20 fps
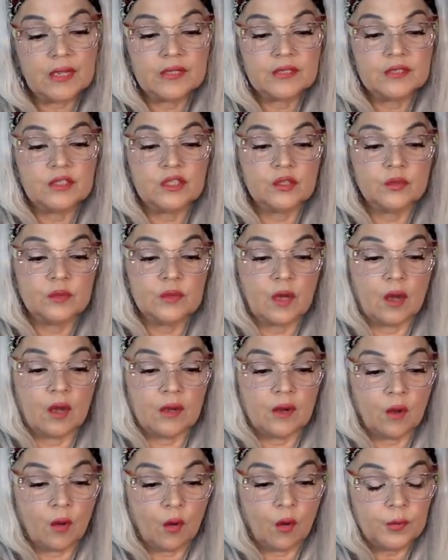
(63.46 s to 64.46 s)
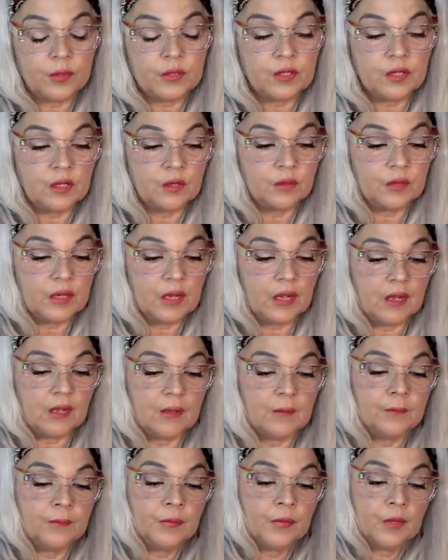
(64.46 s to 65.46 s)
is do an open Q and
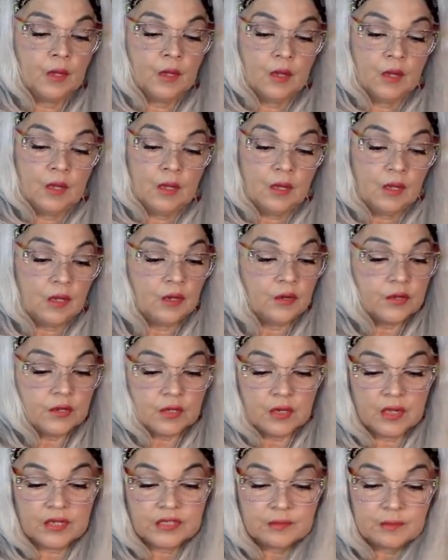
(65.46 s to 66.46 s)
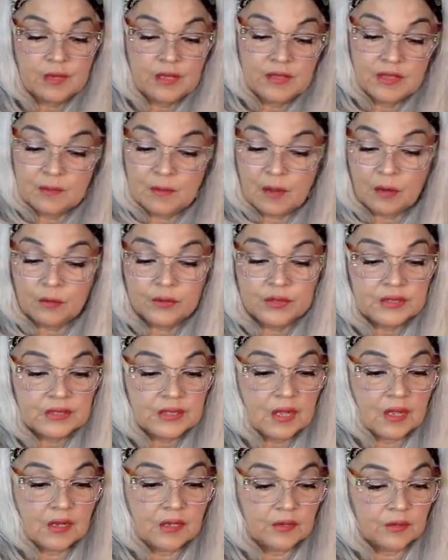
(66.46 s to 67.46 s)
A. Here you can ask me anything about
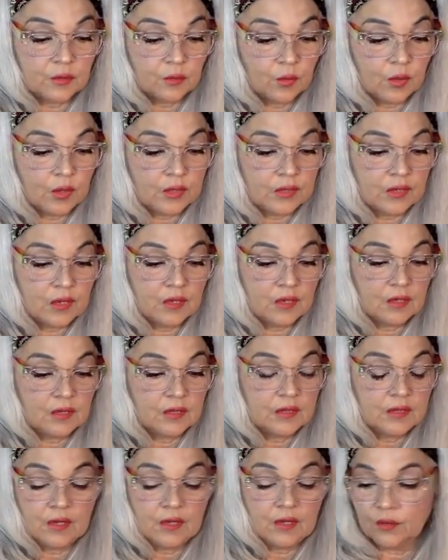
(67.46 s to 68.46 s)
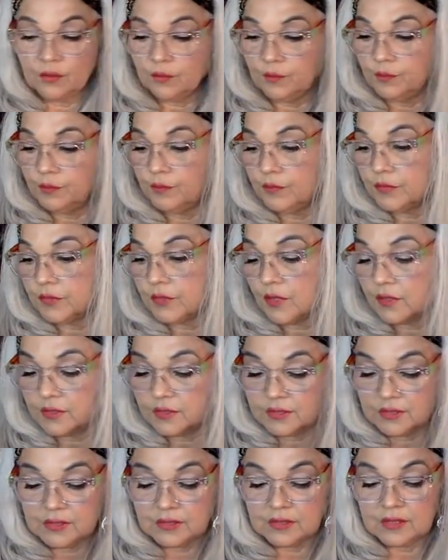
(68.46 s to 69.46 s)
reselling or whatnot, you know, as long
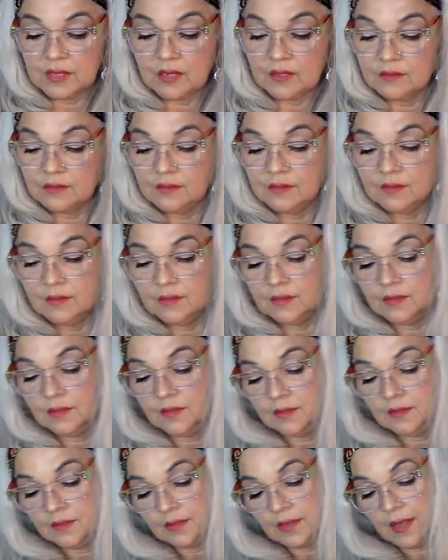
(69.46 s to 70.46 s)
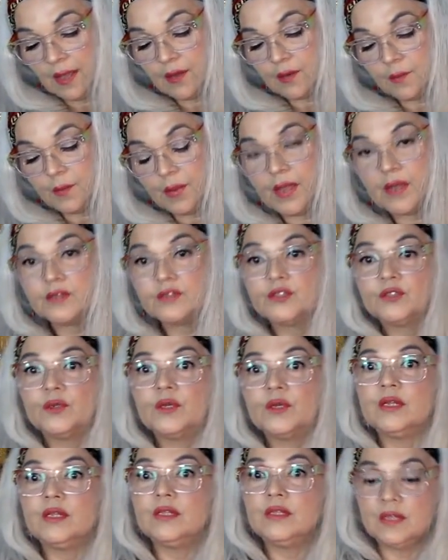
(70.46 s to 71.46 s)
as it's not out of bounds or
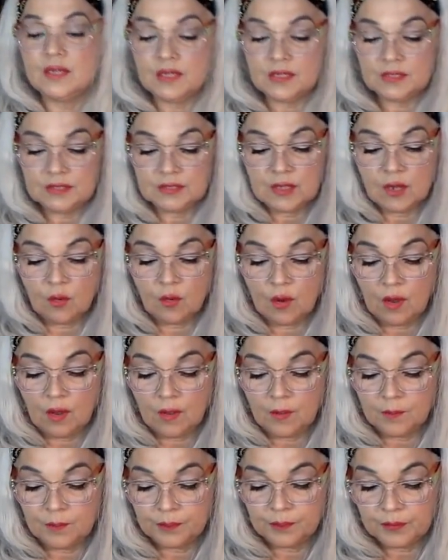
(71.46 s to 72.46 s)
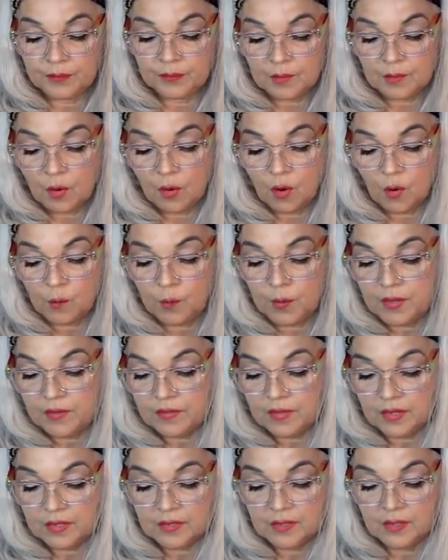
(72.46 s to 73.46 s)
anything. So um, I'm
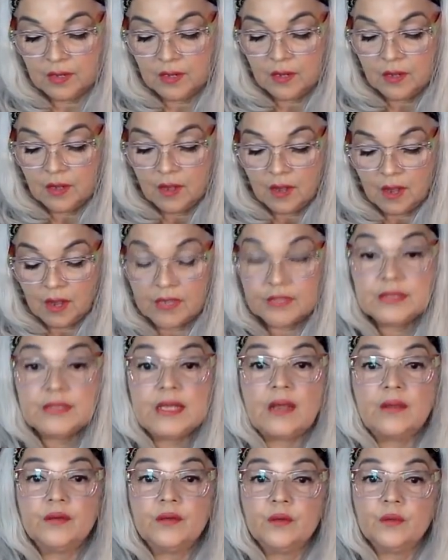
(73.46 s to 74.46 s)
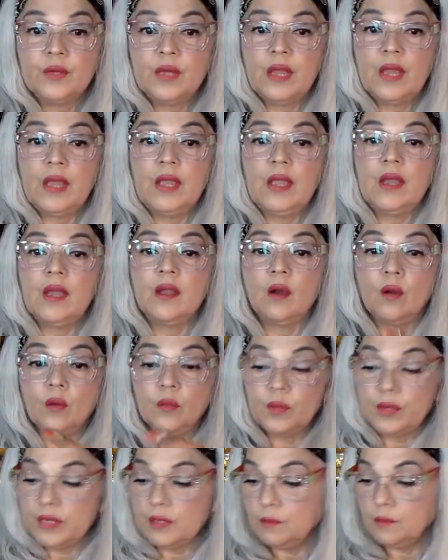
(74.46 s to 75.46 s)
hoping that I sound okay. I
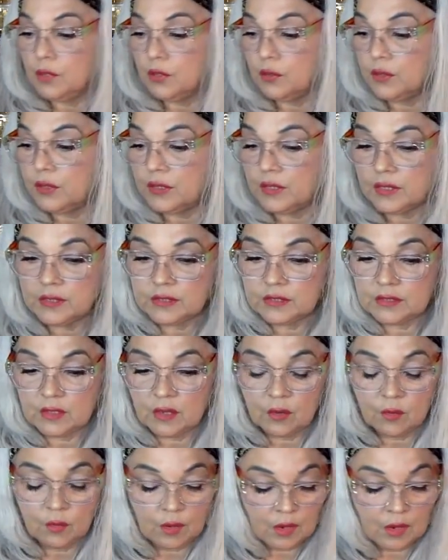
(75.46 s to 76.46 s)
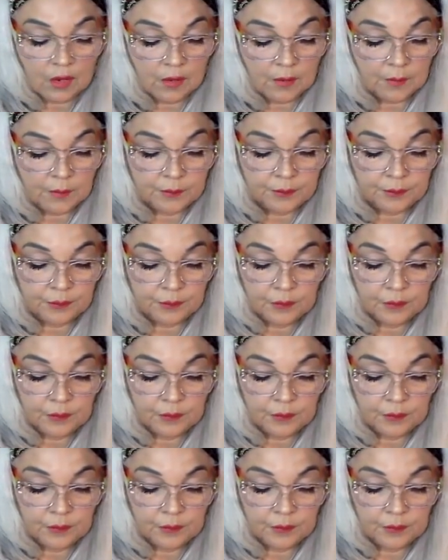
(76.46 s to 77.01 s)
already muted it, so um,